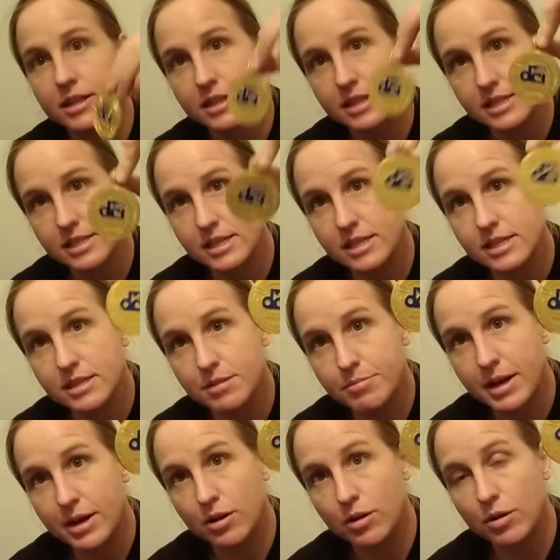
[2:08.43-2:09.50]
This is the
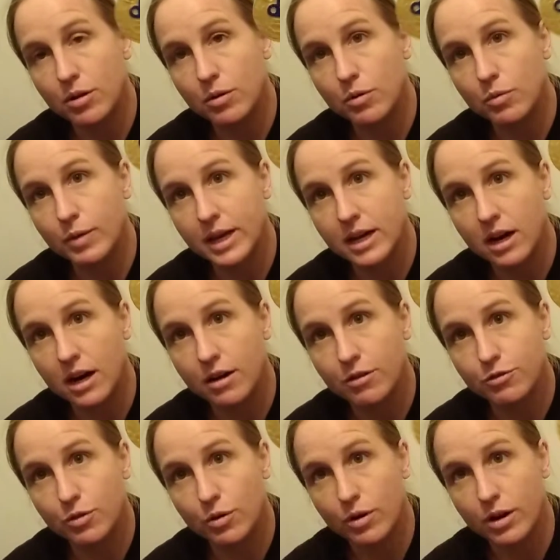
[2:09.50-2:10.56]
medal we
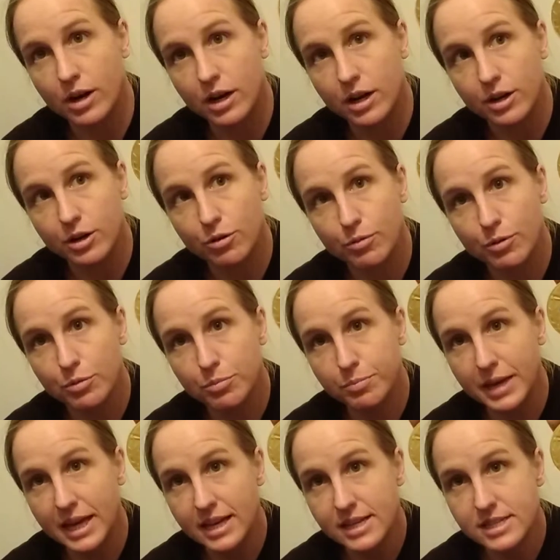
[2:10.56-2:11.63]
got for a group
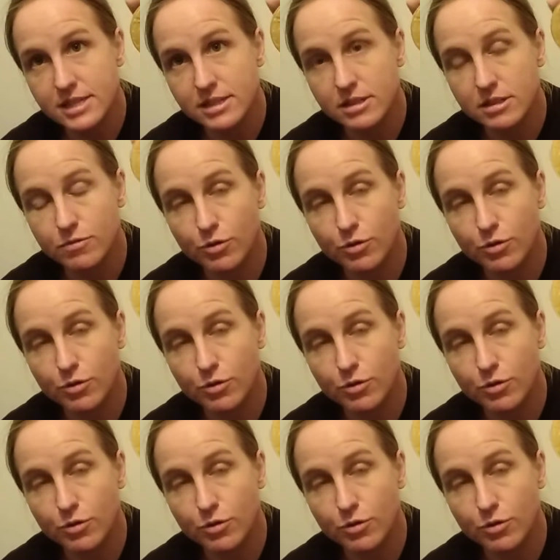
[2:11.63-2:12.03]
piece.